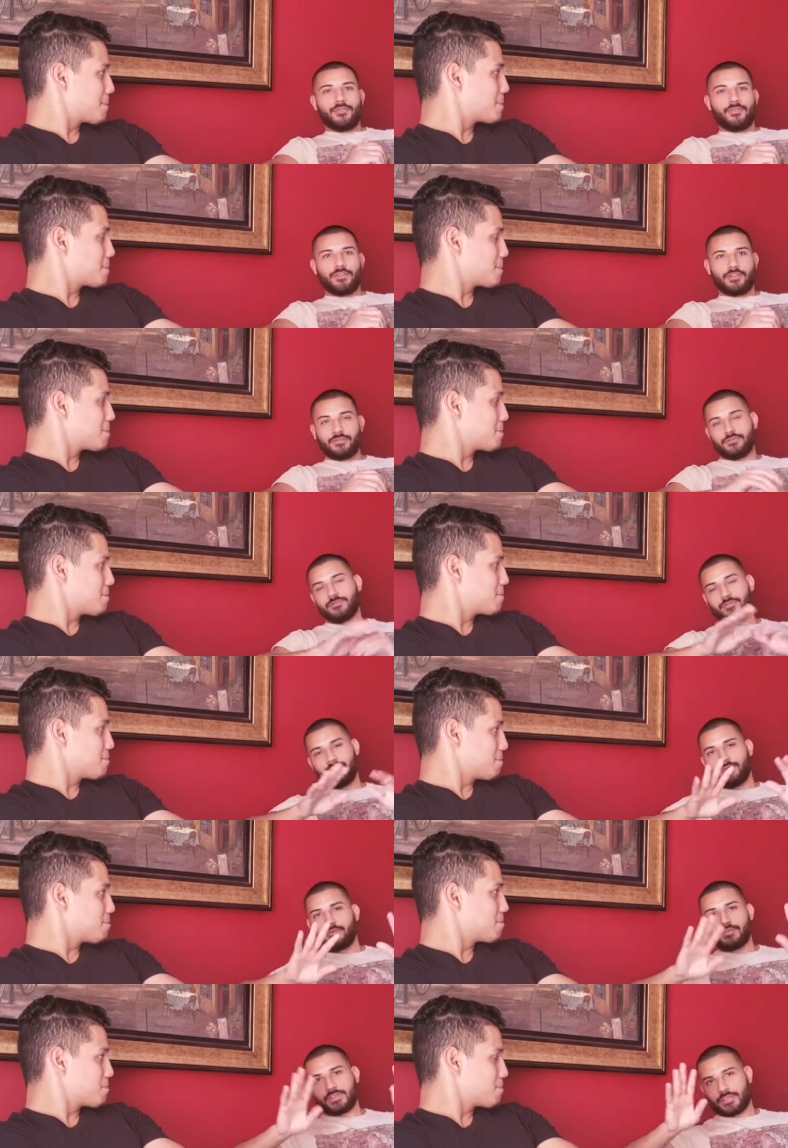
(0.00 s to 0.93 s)
Speaker 1: like you know,
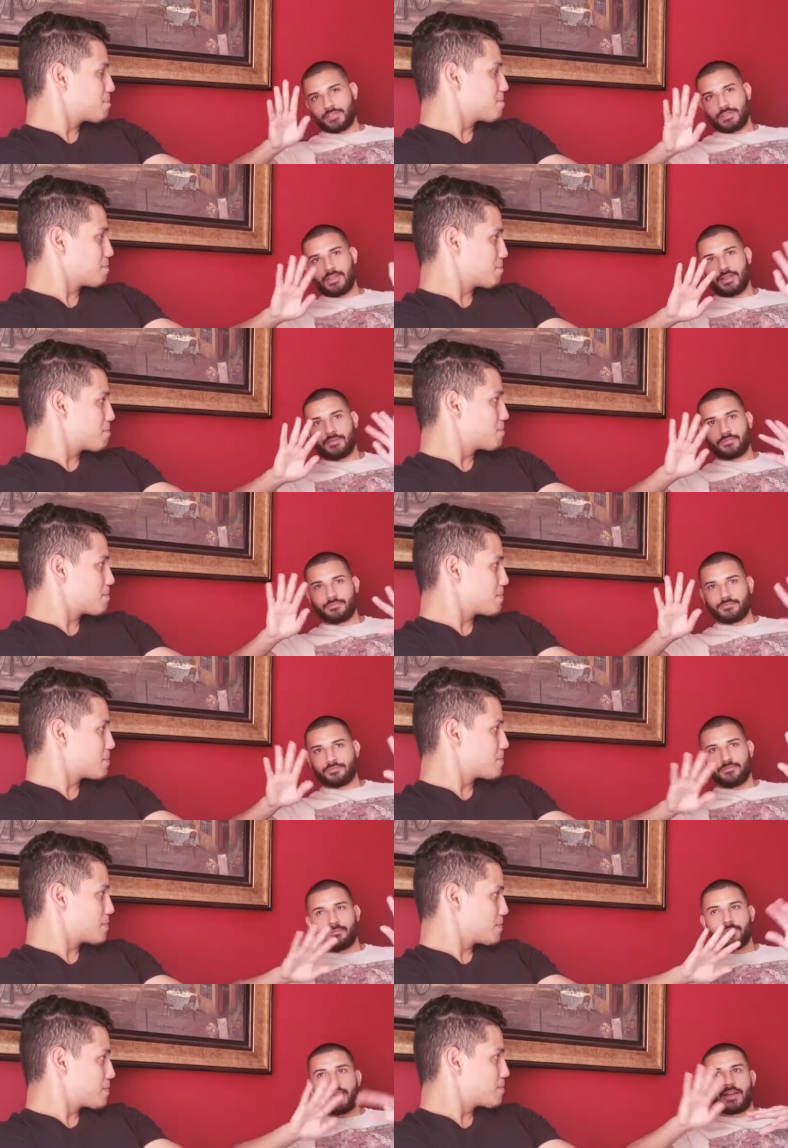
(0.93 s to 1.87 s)
which like
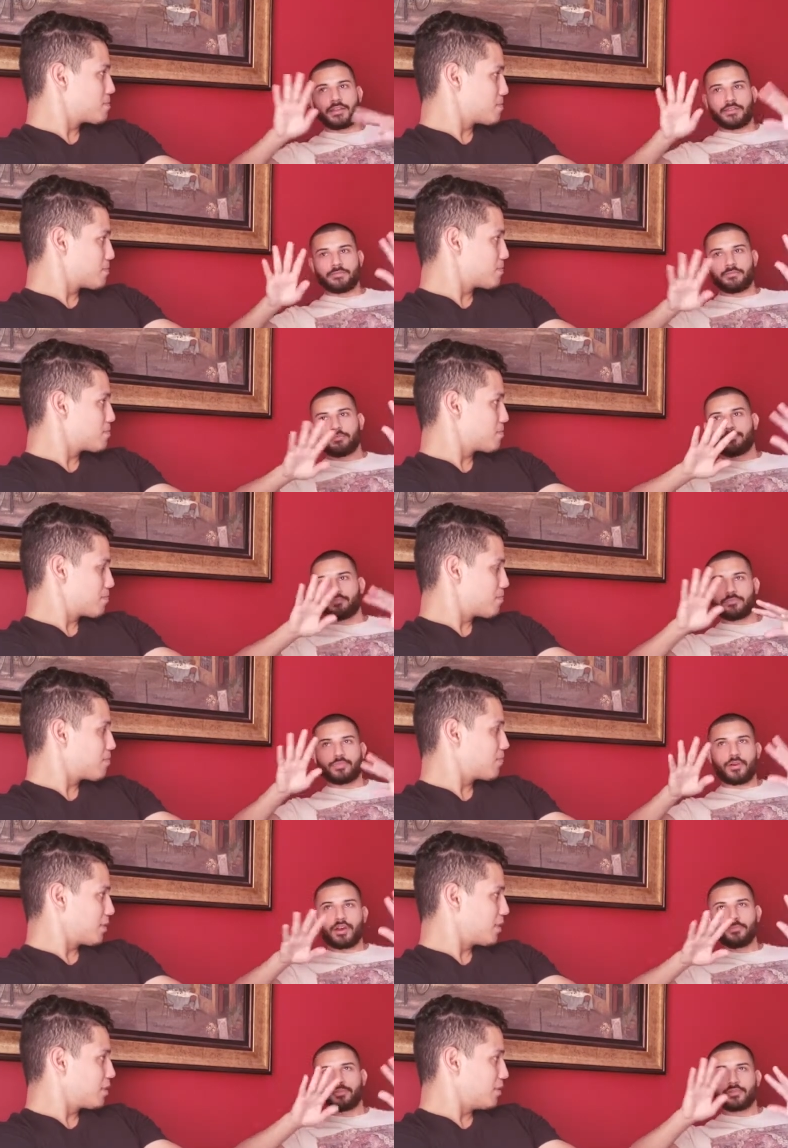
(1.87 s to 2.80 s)
by
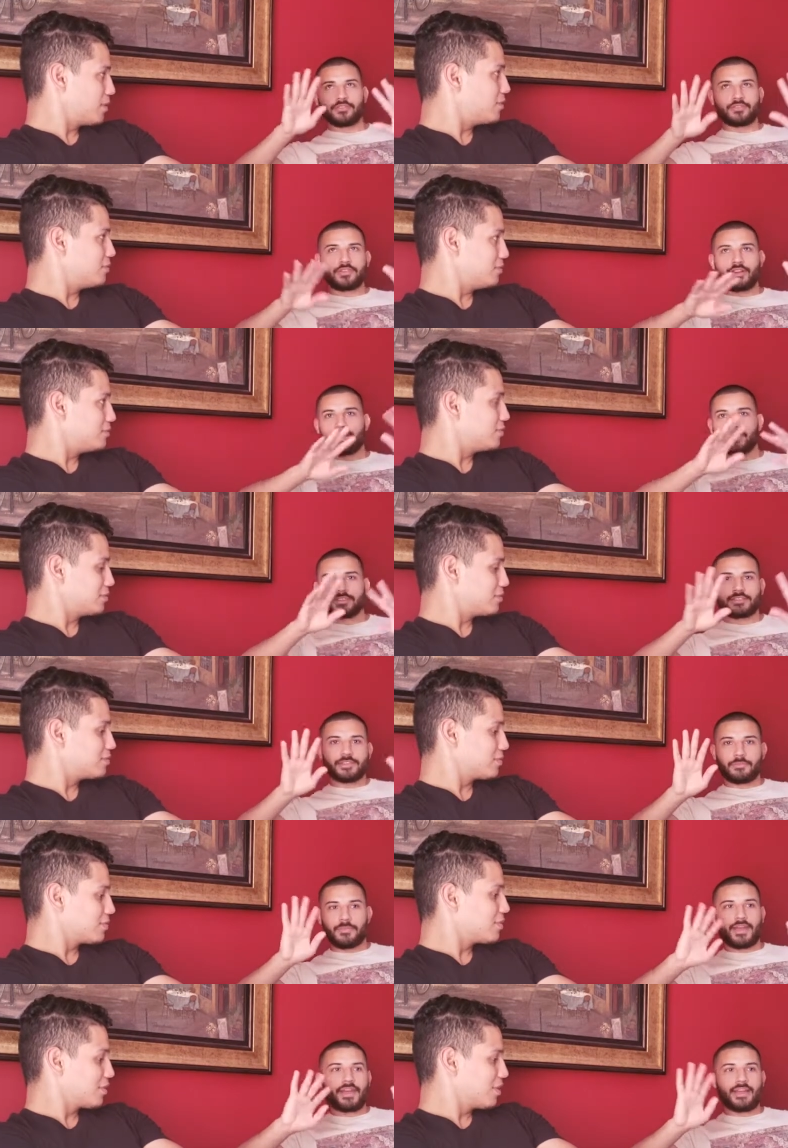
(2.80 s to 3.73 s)
popular, I guess,
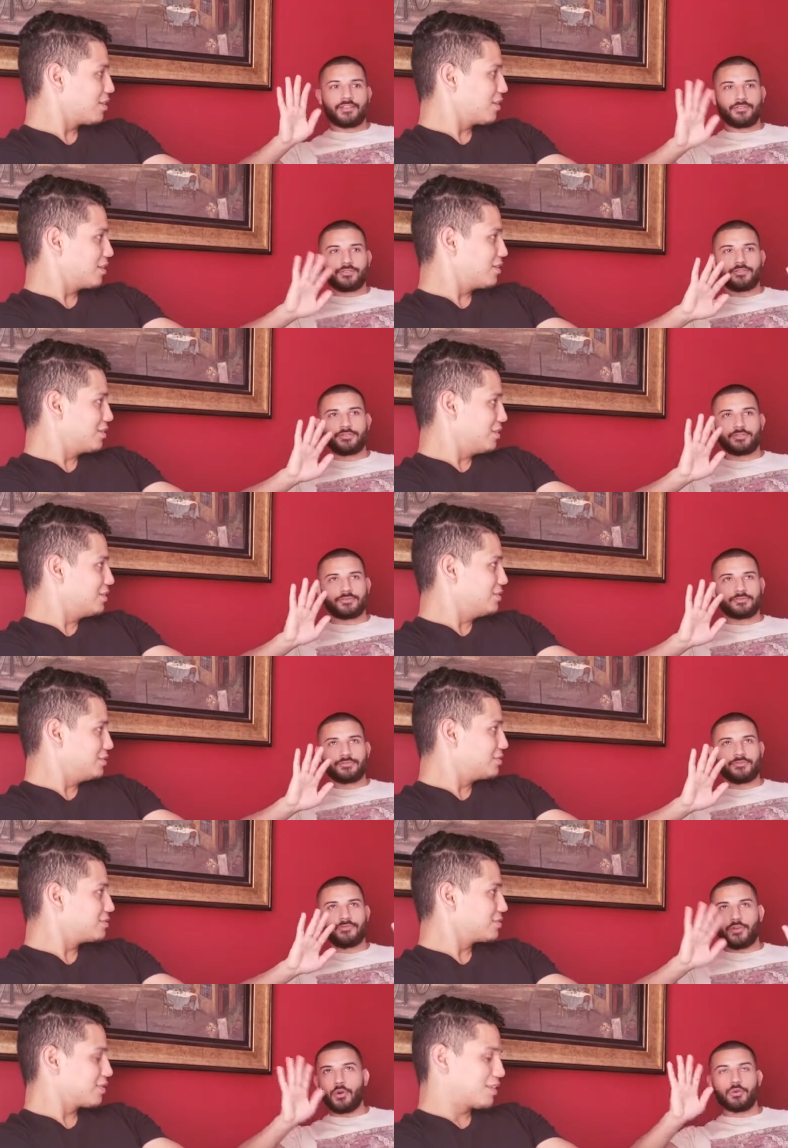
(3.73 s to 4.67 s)
demand or
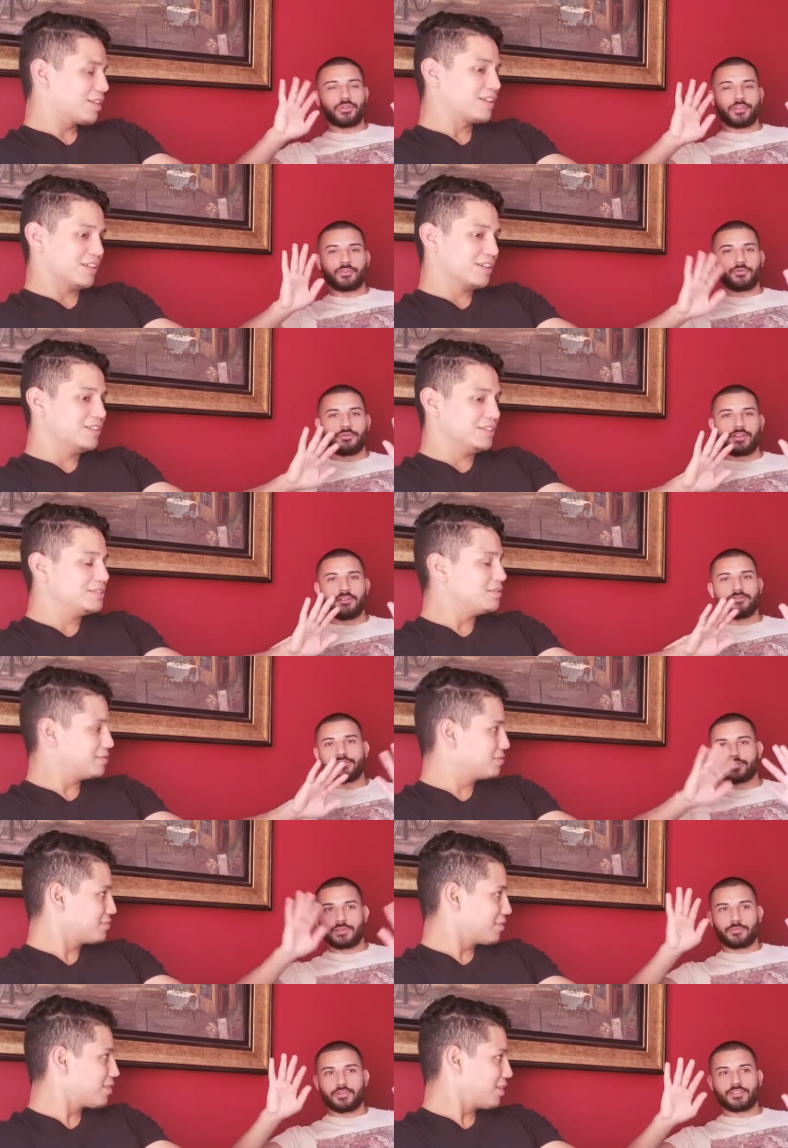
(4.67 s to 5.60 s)
voting or whatever is
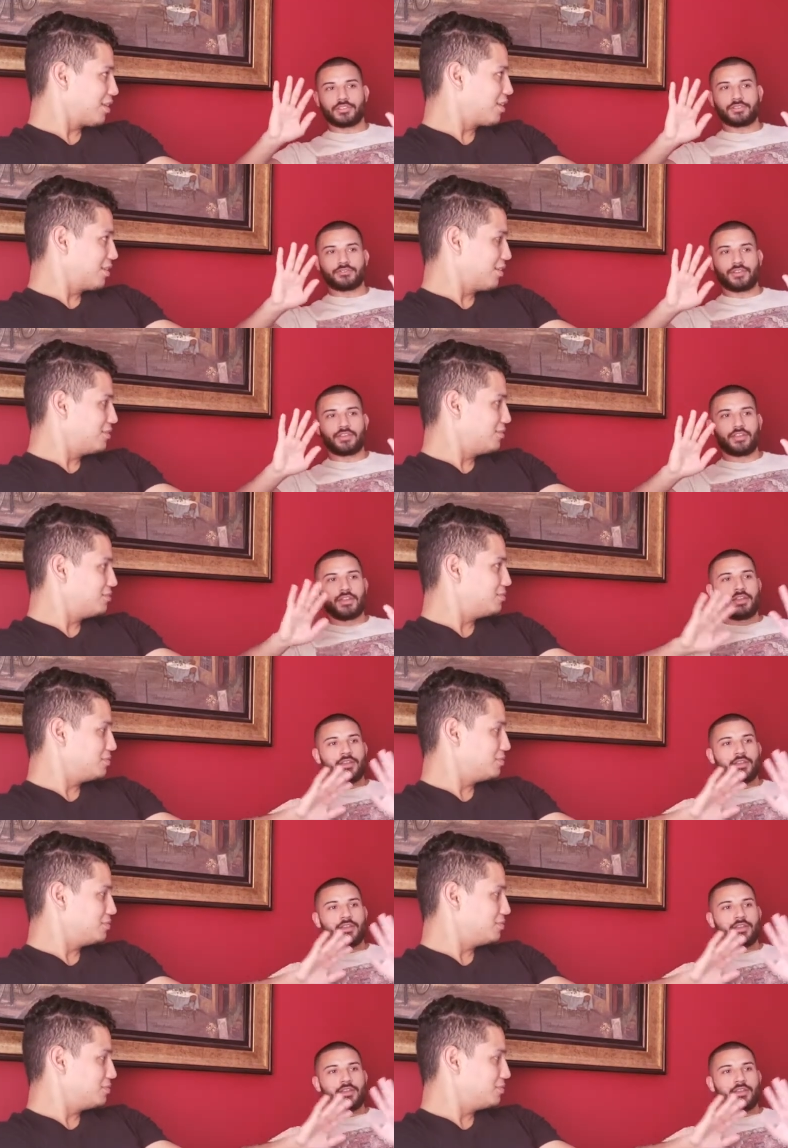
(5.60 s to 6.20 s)
LeBron James, right? Mm-hmm.